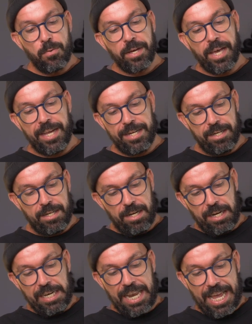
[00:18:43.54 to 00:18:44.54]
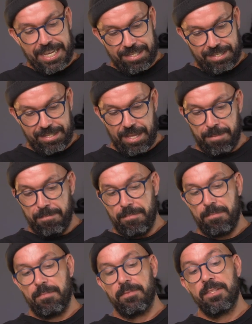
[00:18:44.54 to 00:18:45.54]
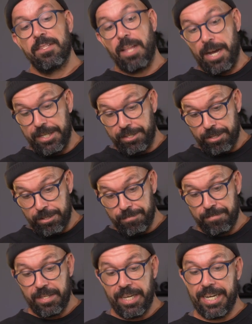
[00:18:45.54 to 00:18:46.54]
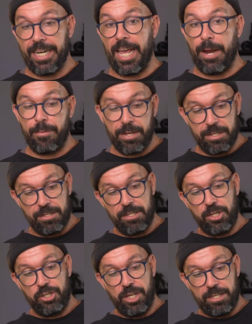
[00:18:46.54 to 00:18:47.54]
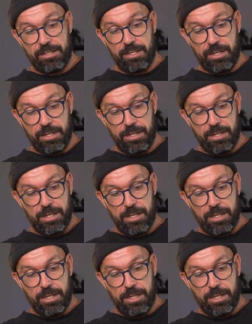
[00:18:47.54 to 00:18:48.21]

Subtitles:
can lace them tighter in areas such as the